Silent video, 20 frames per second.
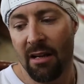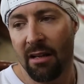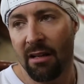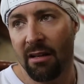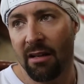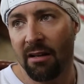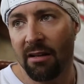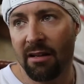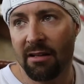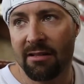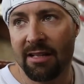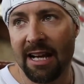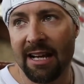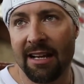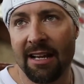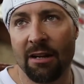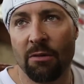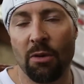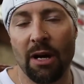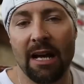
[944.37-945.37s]
you're
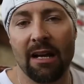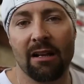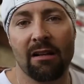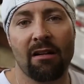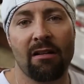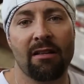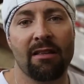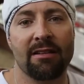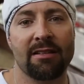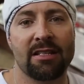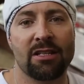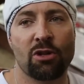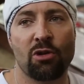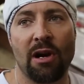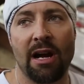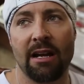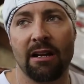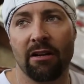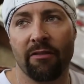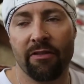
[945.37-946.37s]
taking away a lot of the
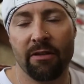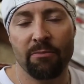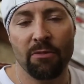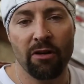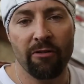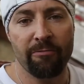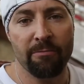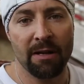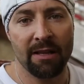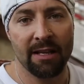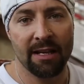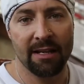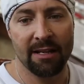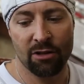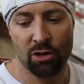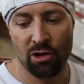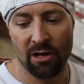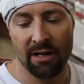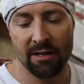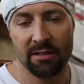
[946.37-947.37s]
strain of the movement that
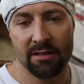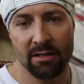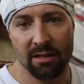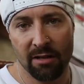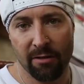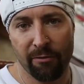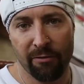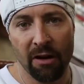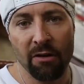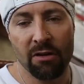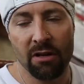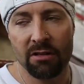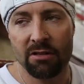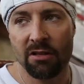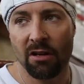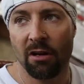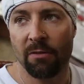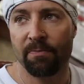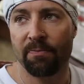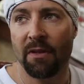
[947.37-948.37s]
you're trying to focus
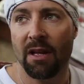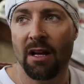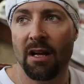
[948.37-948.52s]
on.